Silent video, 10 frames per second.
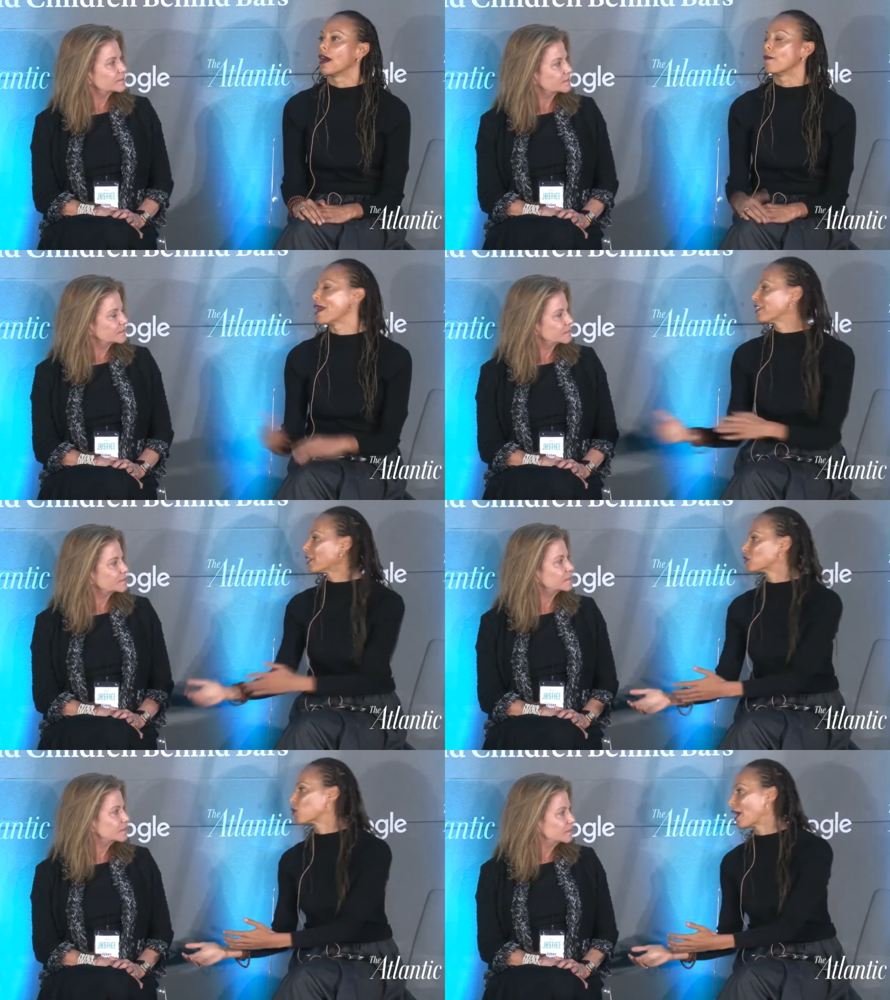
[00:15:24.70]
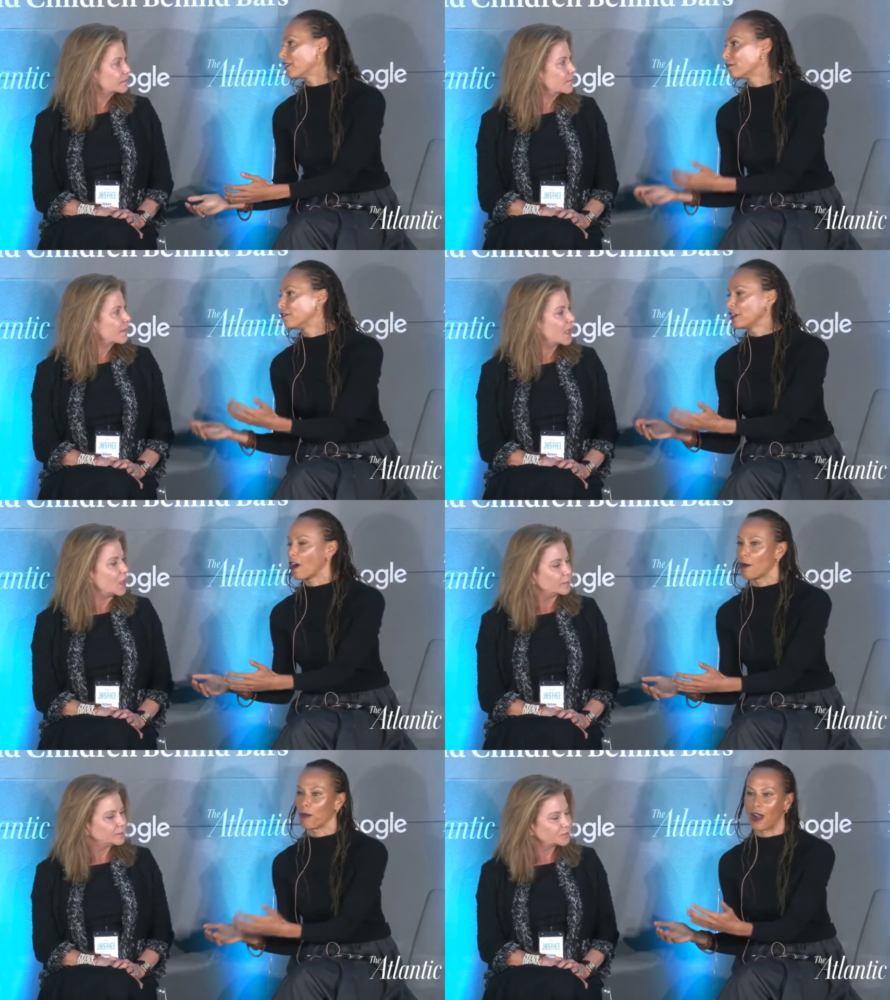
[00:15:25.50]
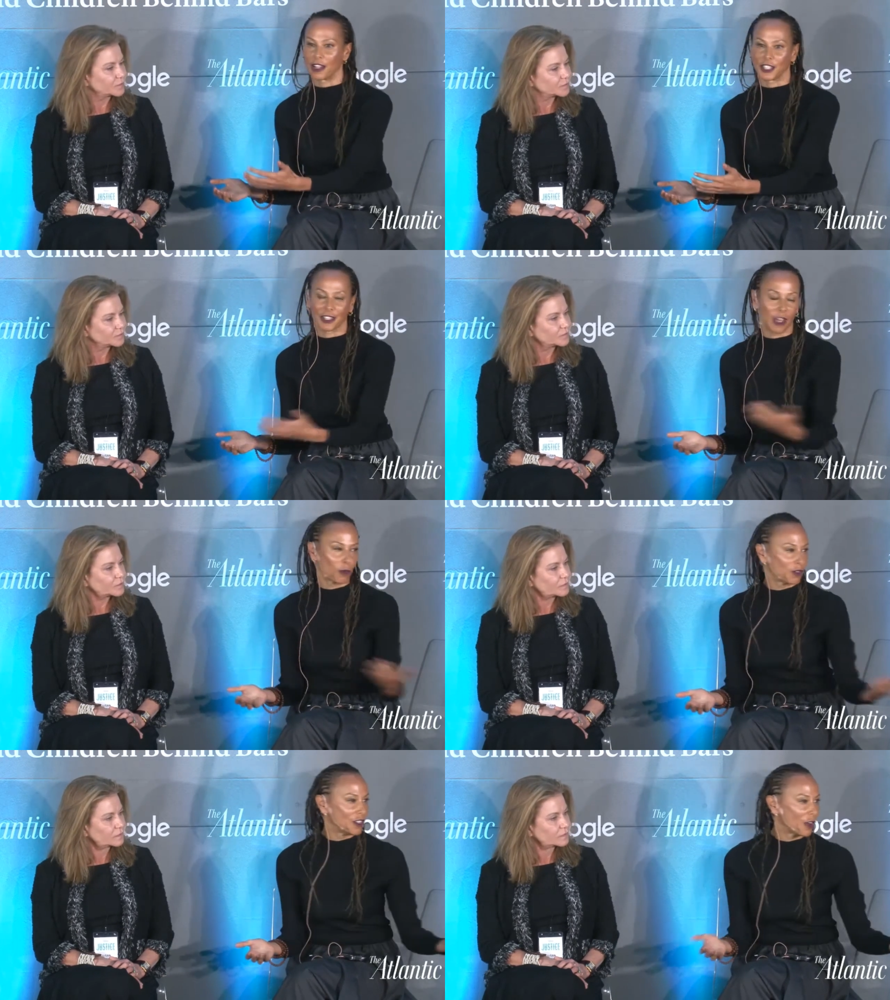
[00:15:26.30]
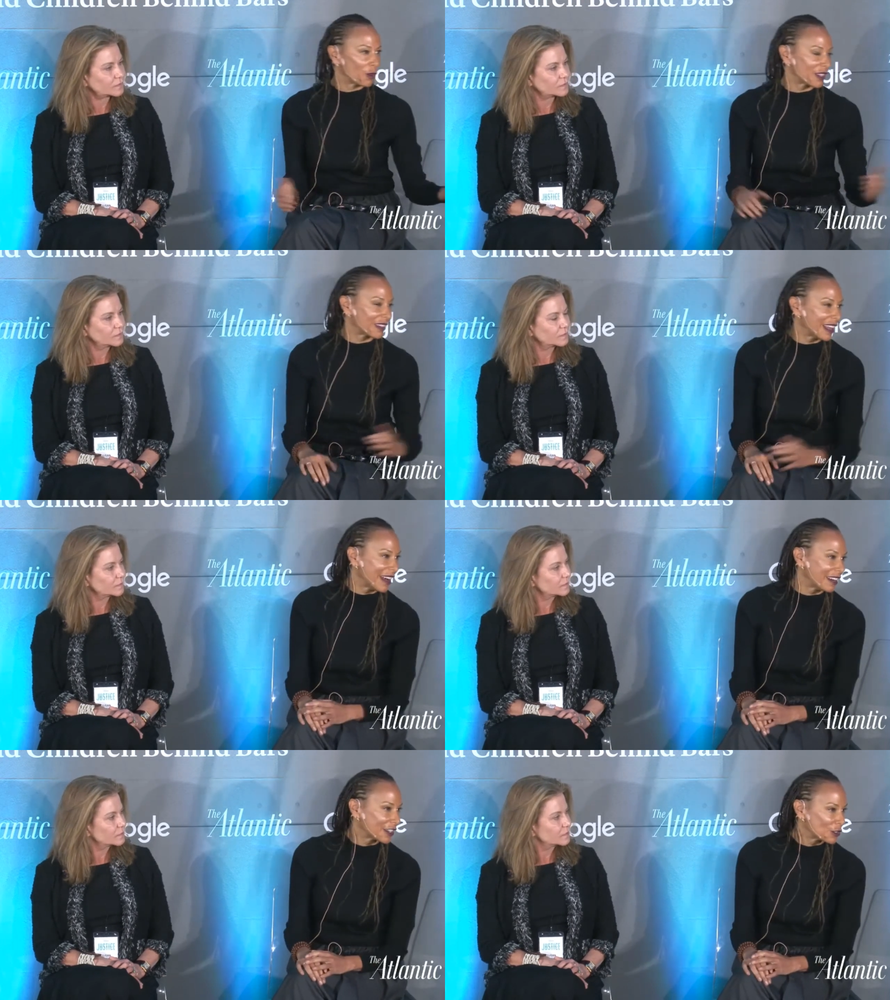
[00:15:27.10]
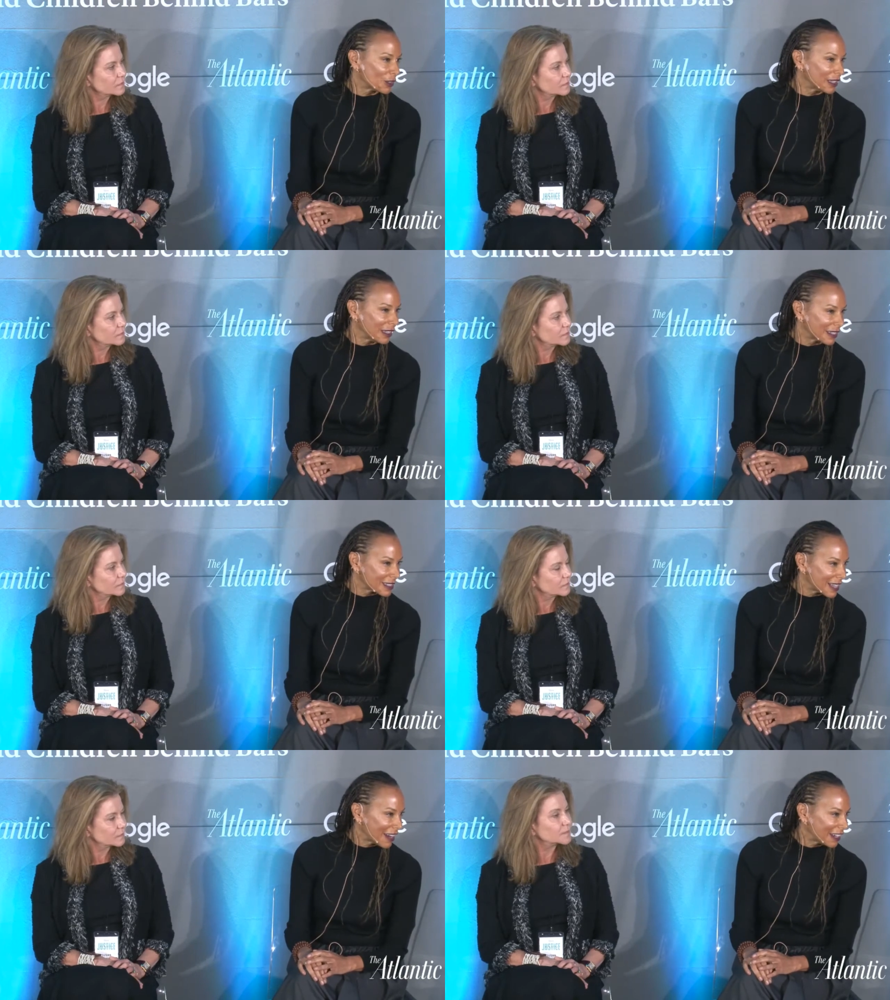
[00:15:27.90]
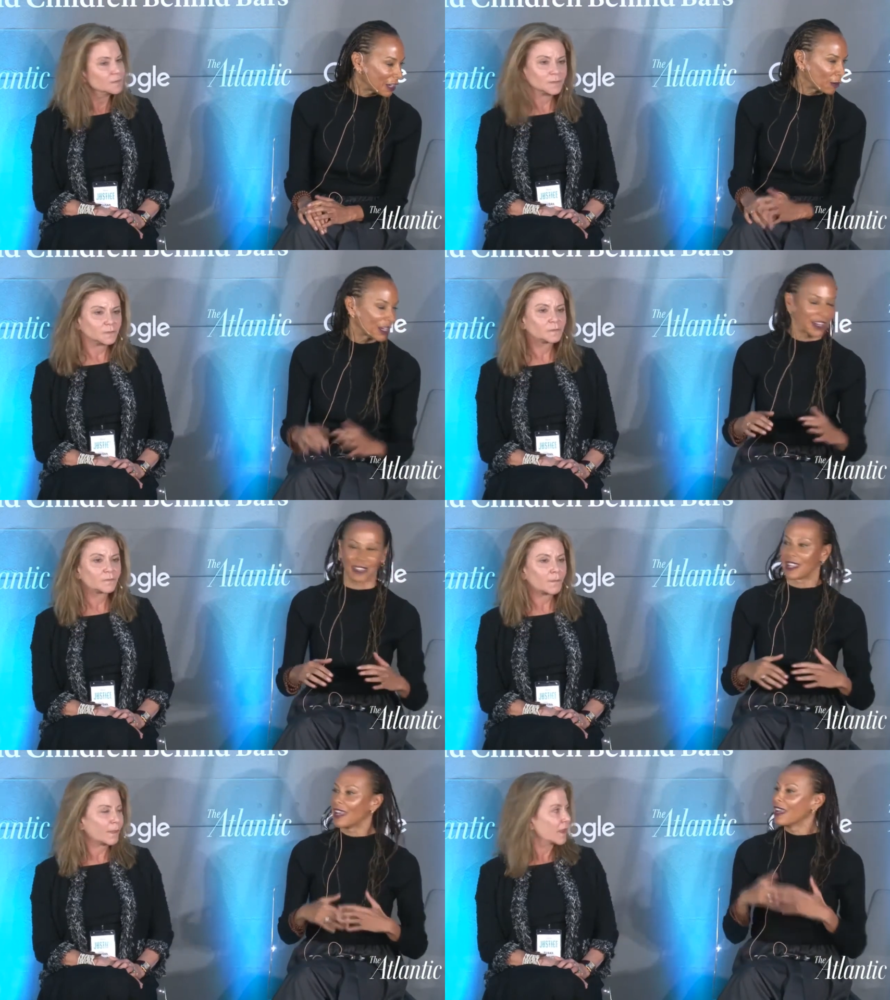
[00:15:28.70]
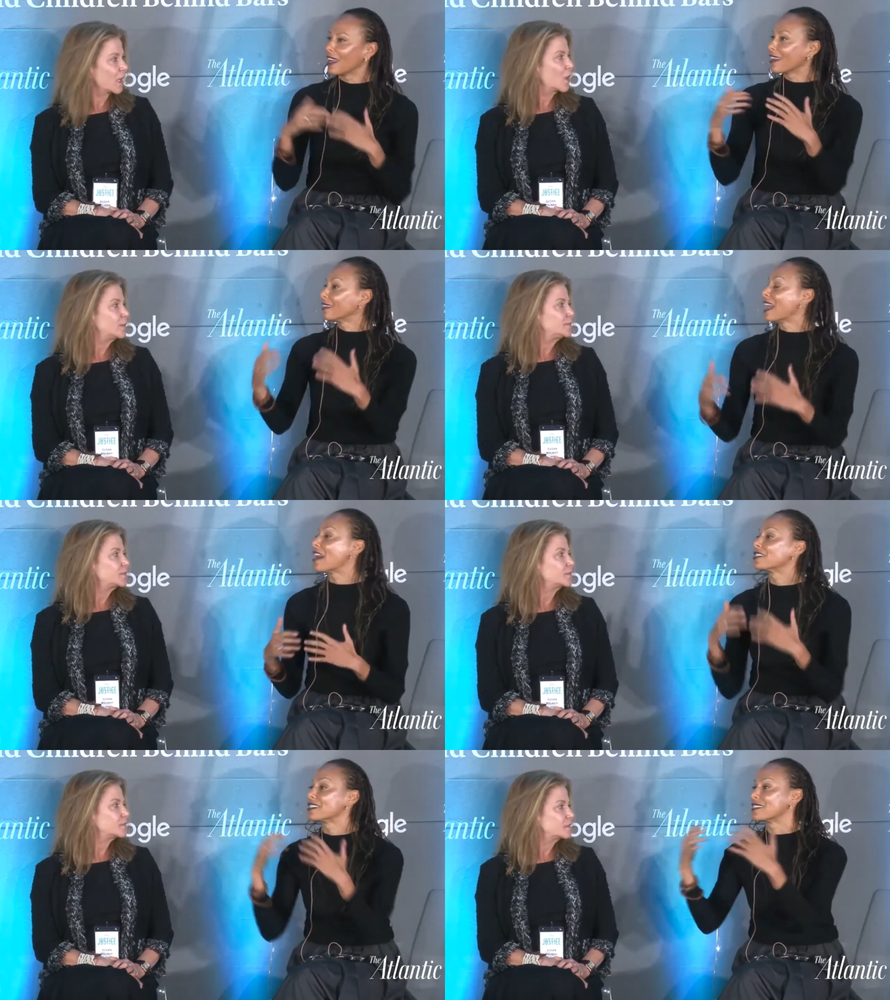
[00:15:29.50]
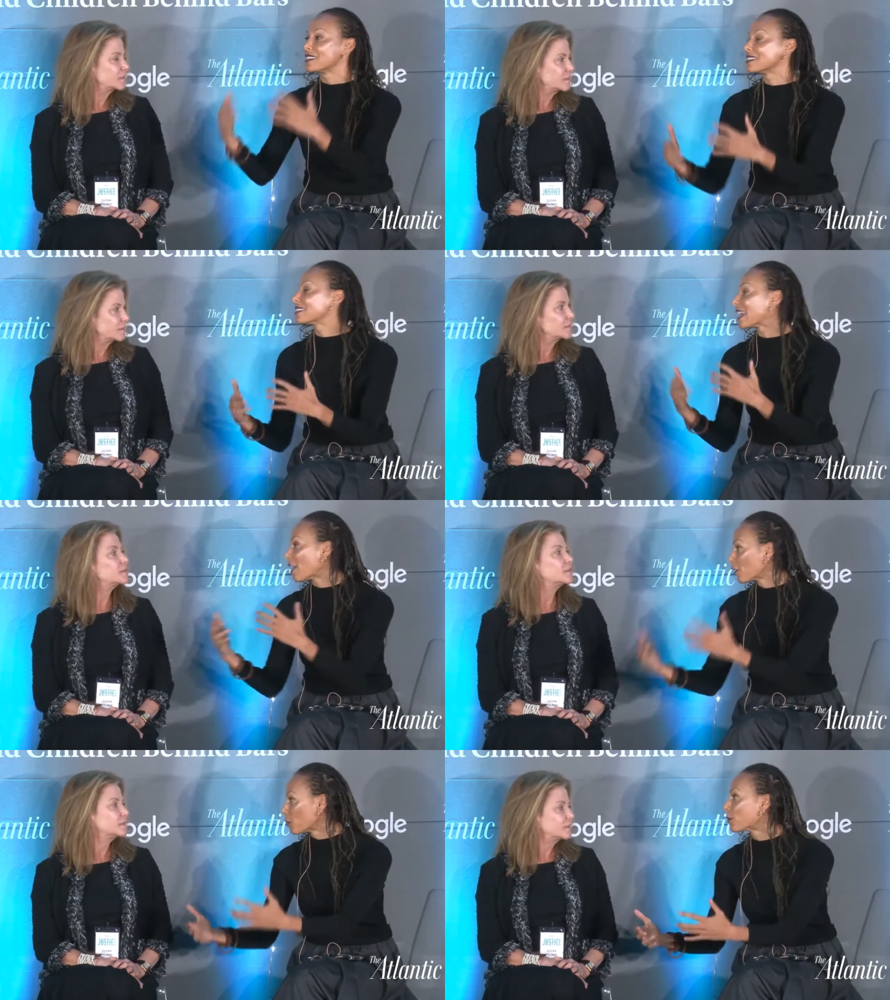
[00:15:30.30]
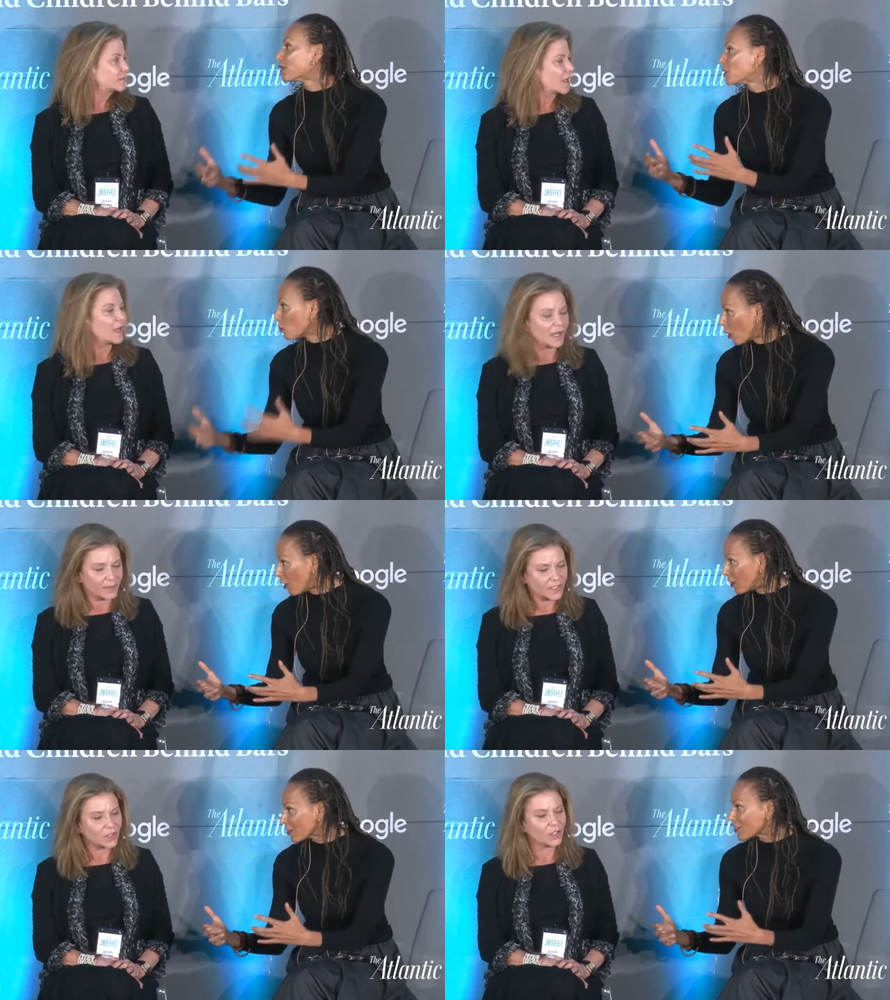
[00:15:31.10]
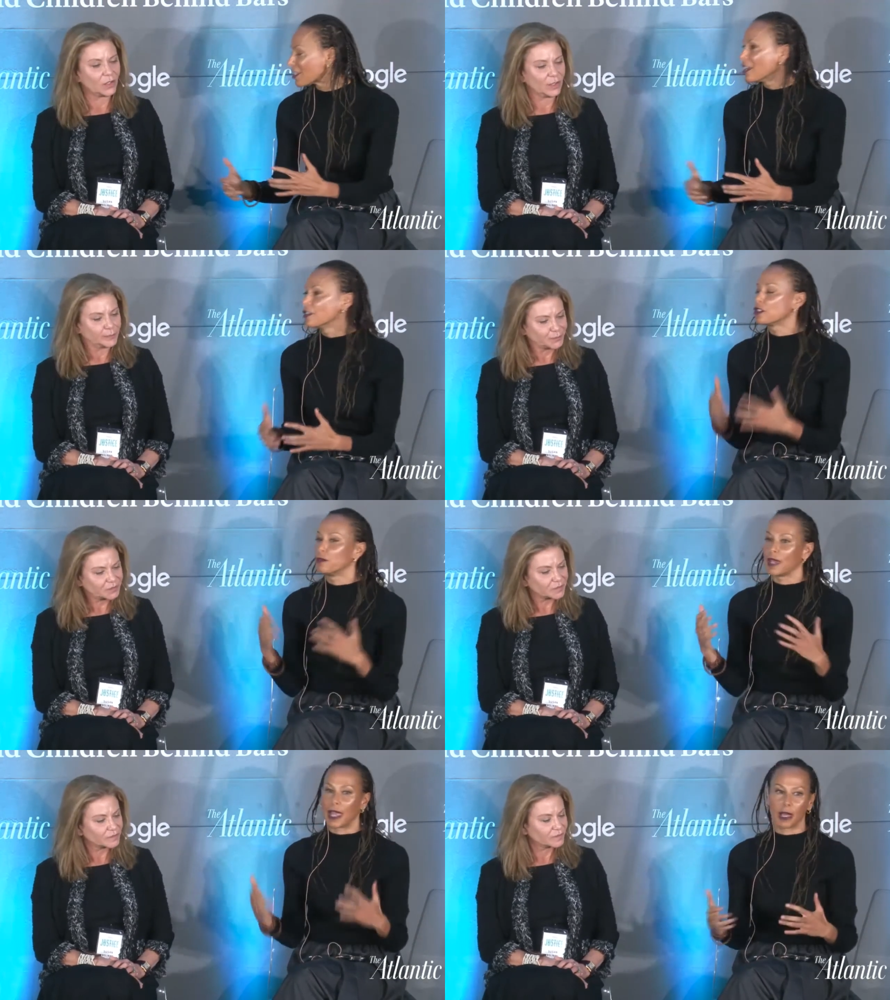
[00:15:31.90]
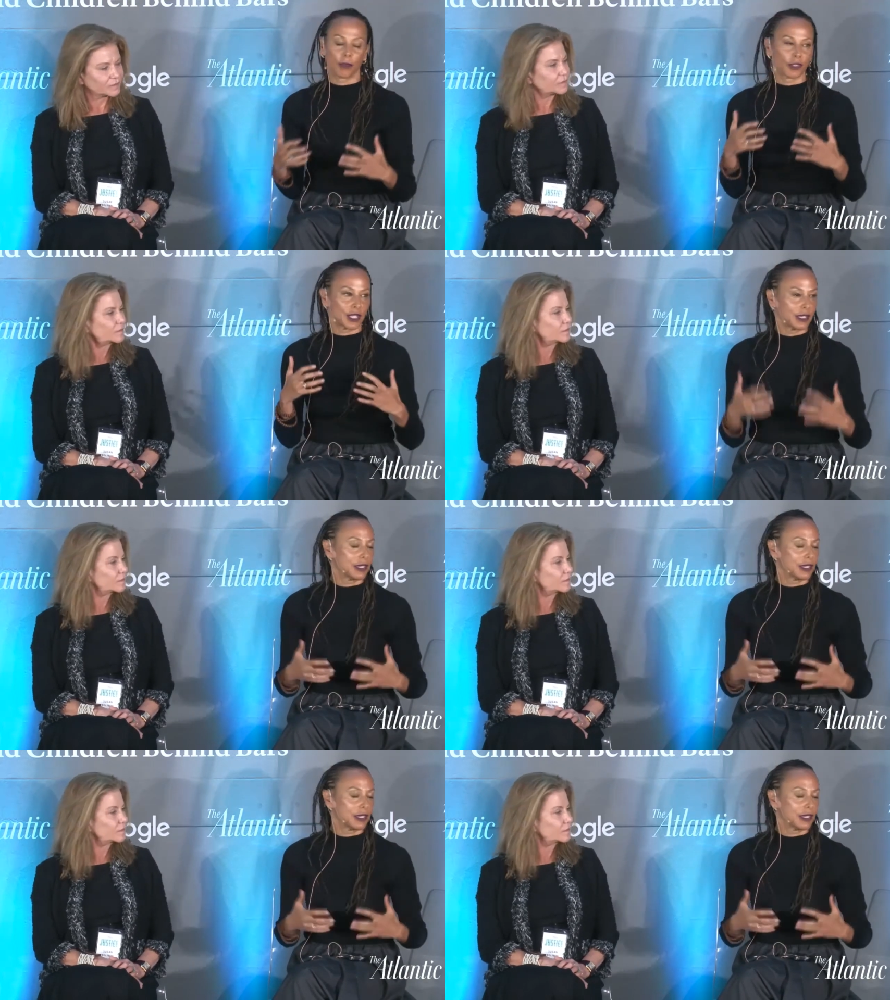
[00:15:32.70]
Speaker 1: Um, I think it's why the V R yeah. project that we've done with Atlantic is really exciting, mm-hmm. because it allows us to scale the prison walls Absolutely. To be able to